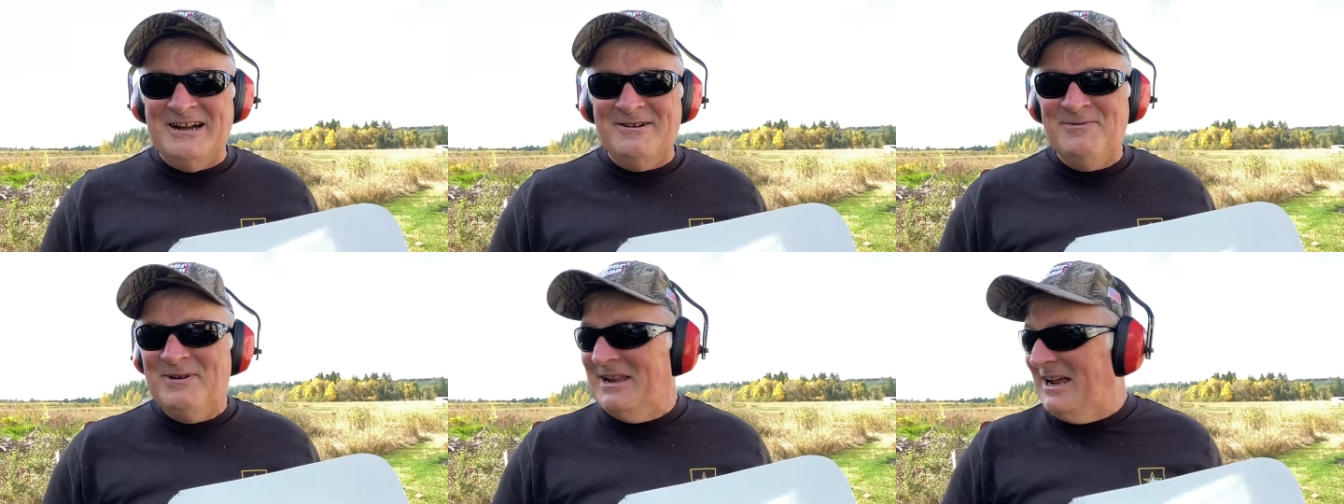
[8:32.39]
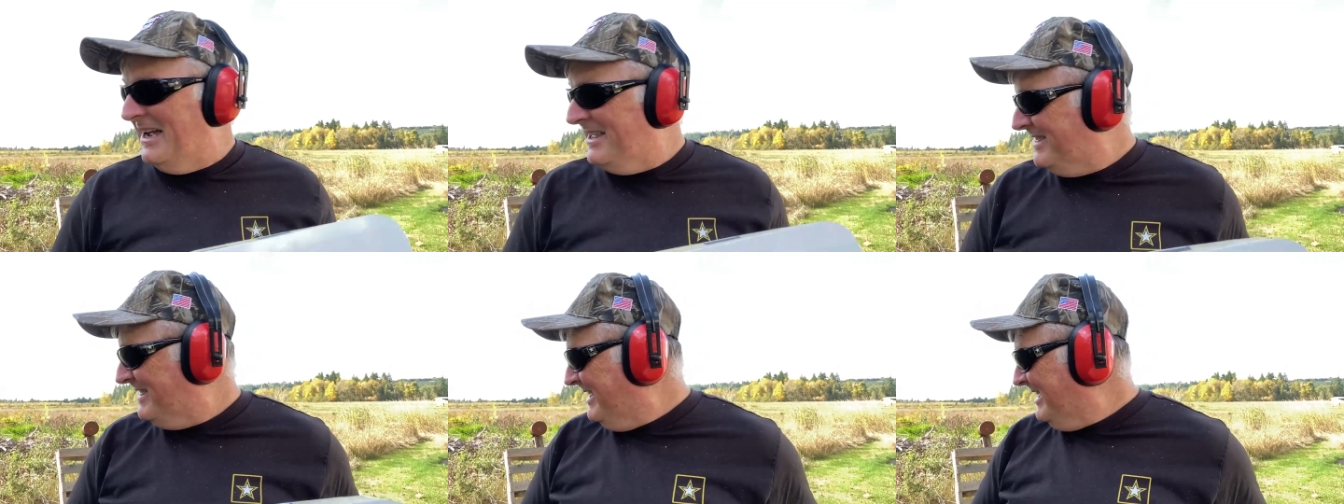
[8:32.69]
I mean,
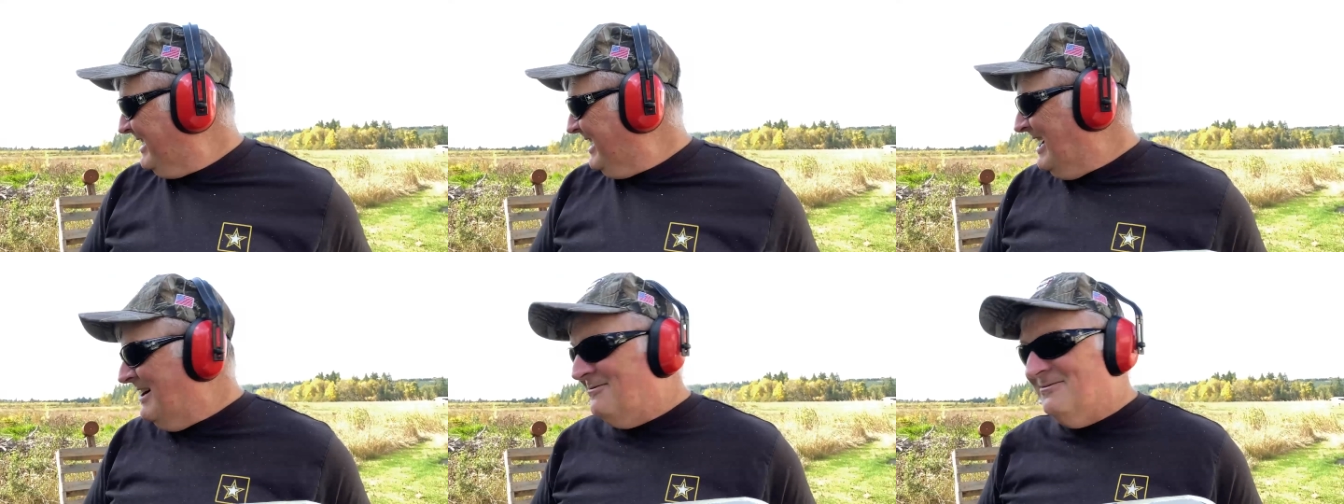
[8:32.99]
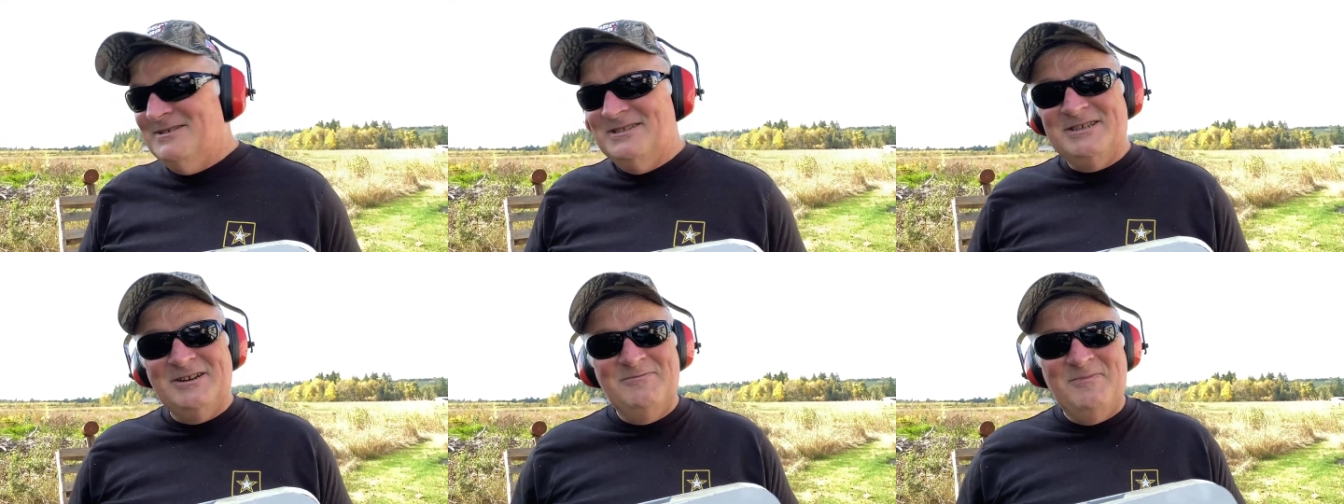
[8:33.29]
I think I
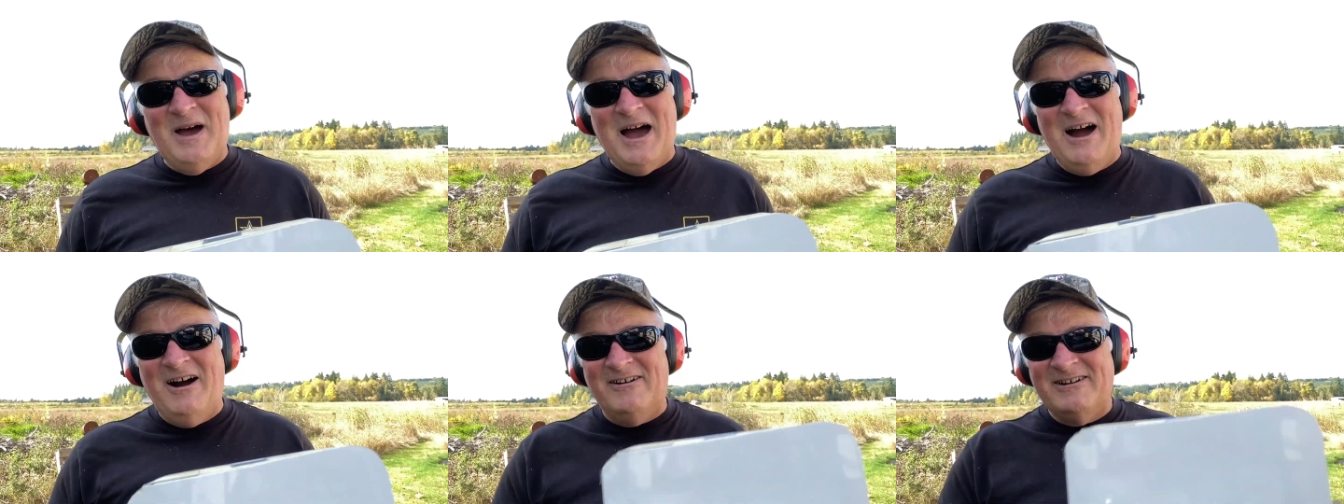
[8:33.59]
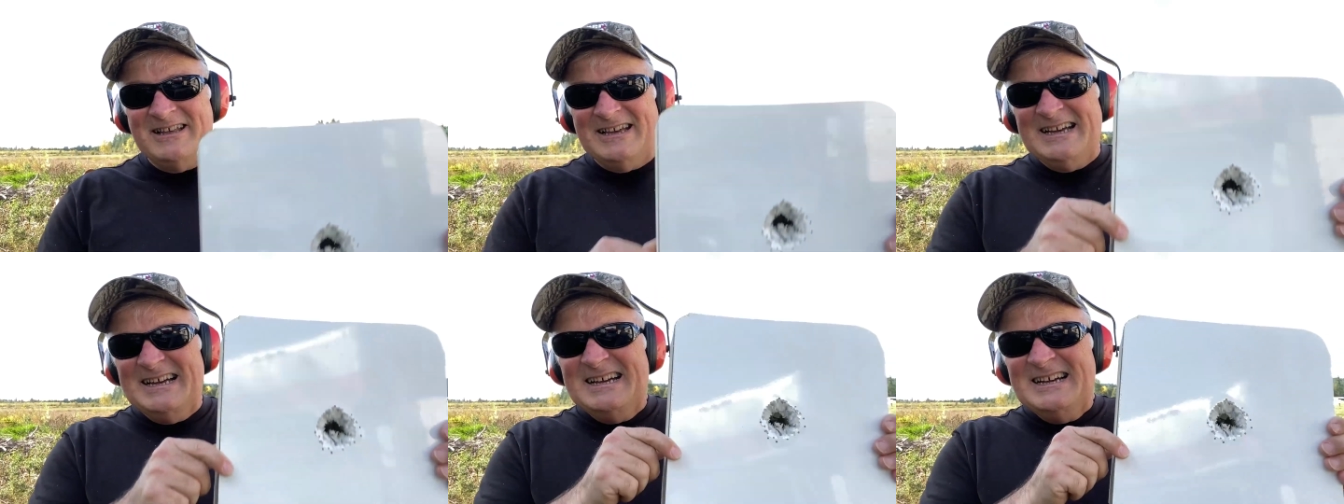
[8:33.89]
was
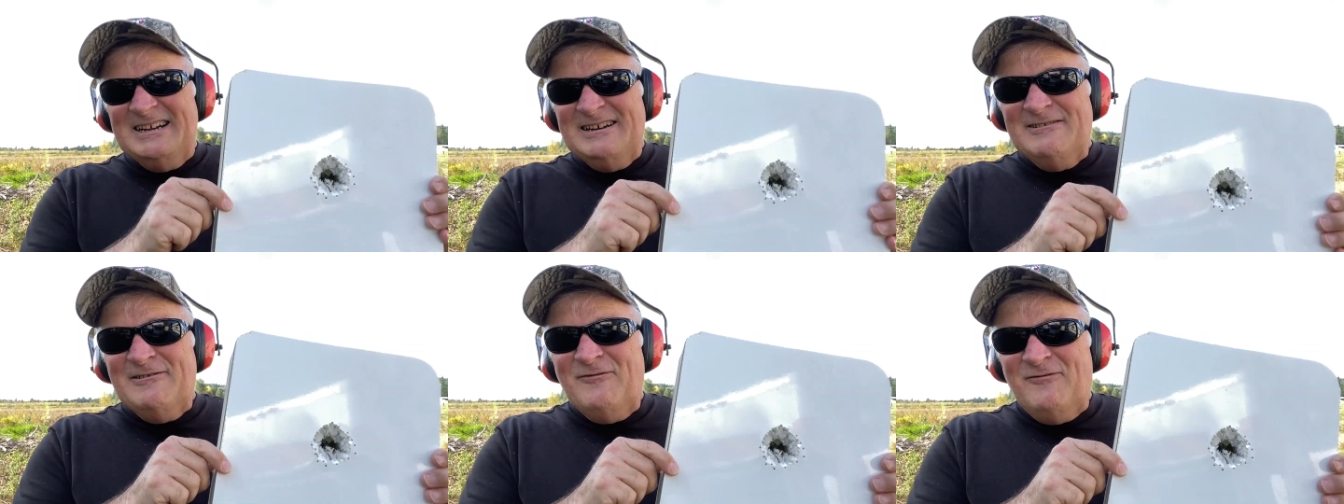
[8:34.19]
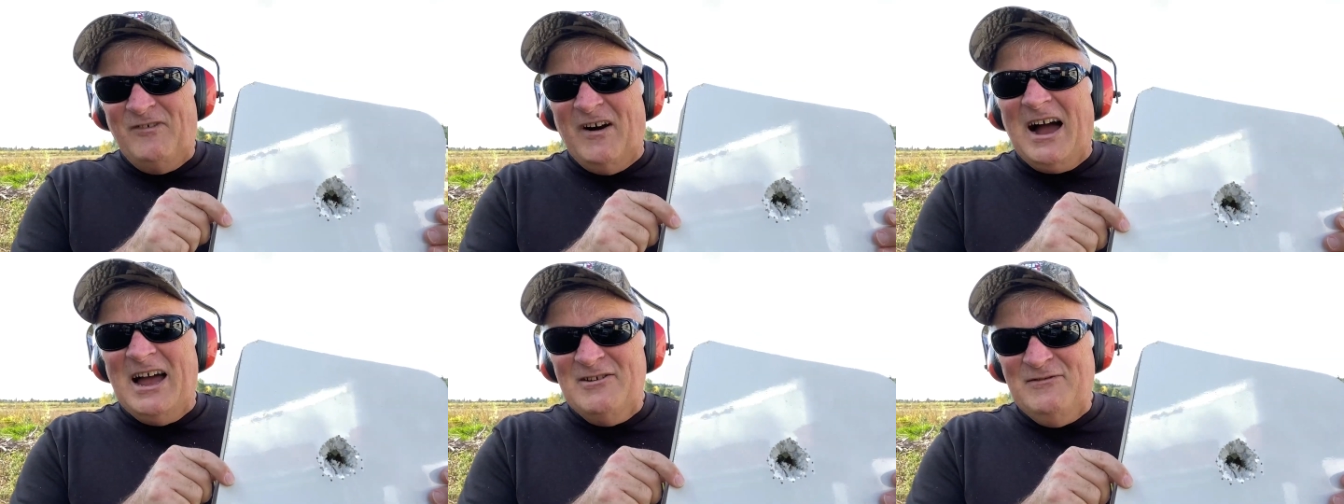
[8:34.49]
about
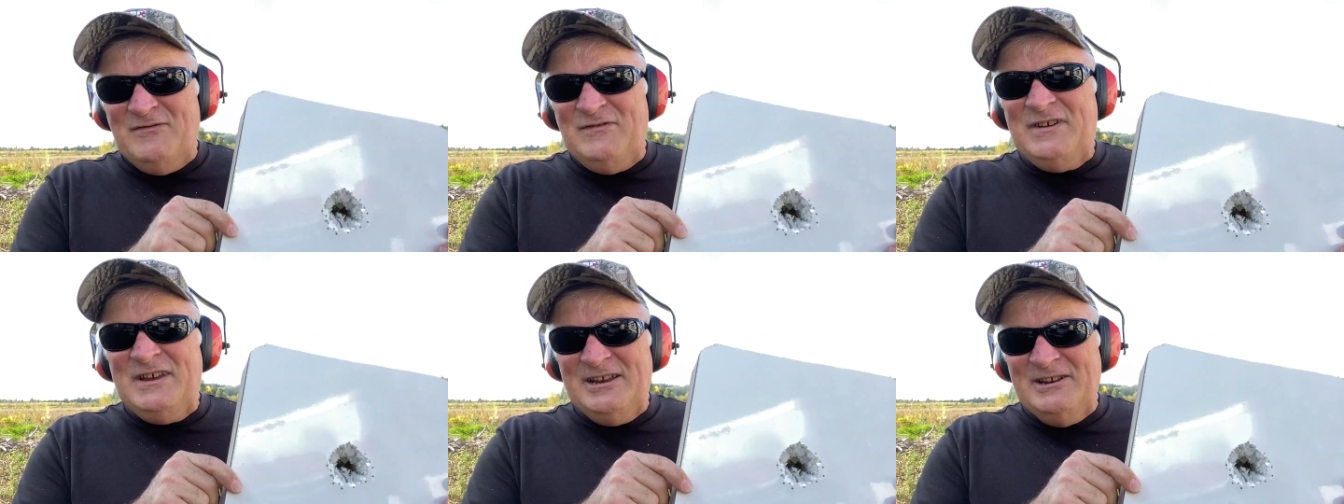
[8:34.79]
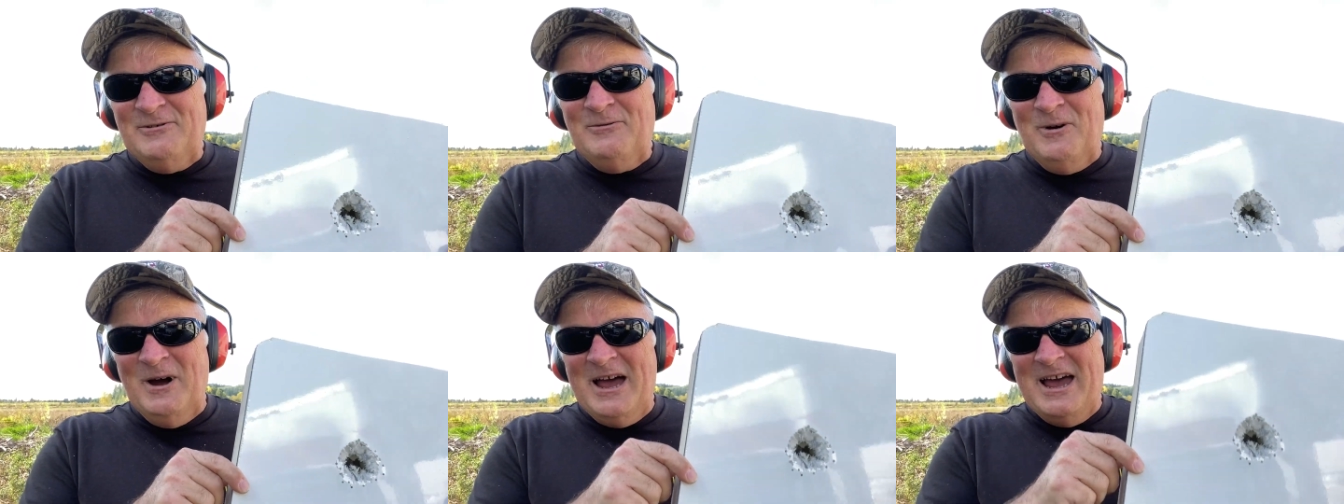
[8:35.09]
five
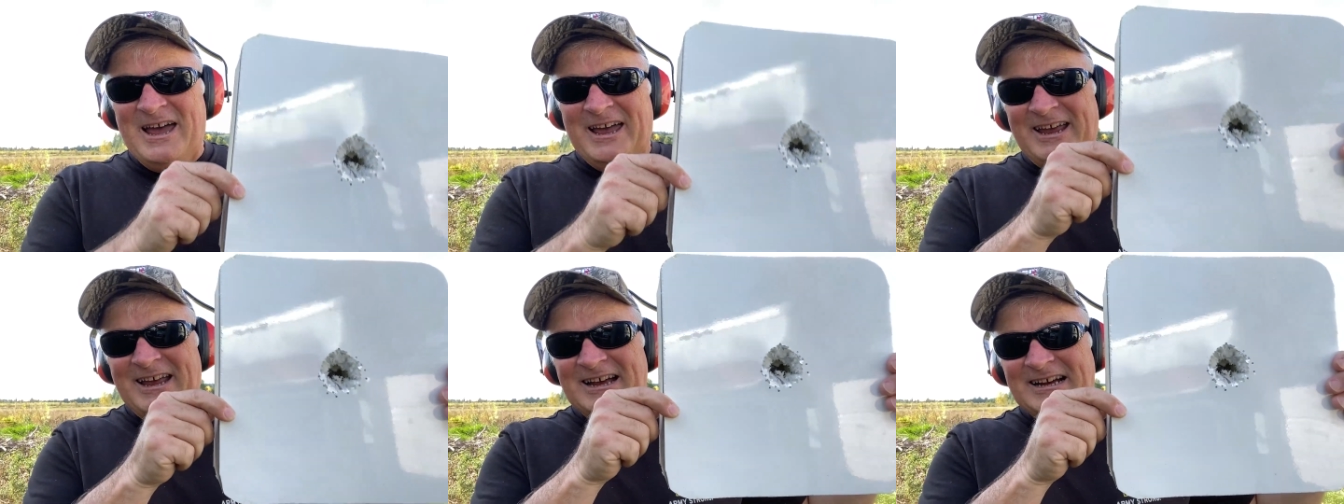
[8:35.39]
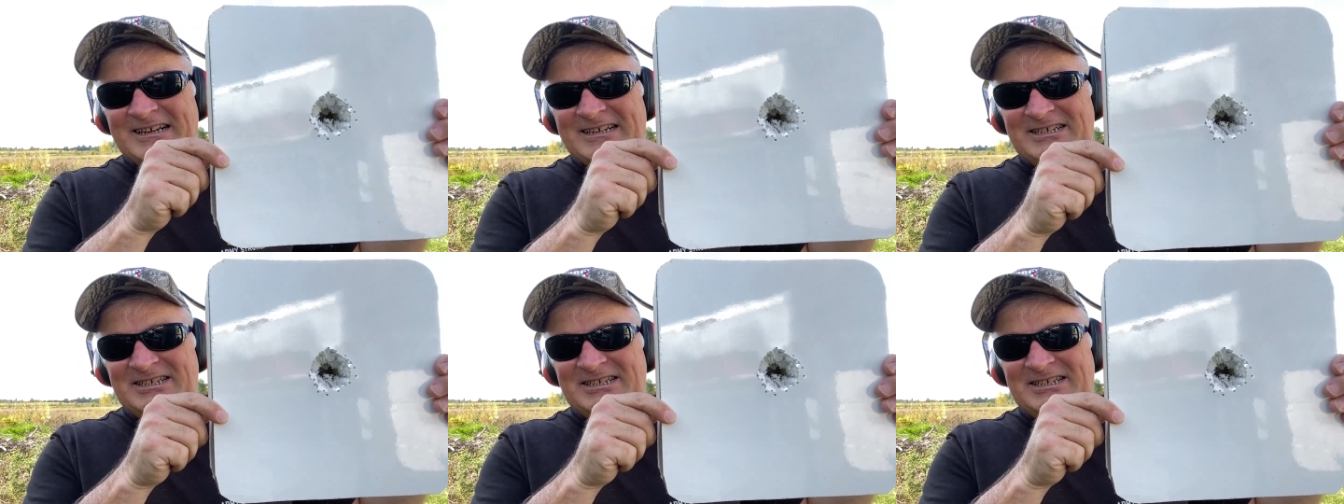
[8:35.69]
feet away.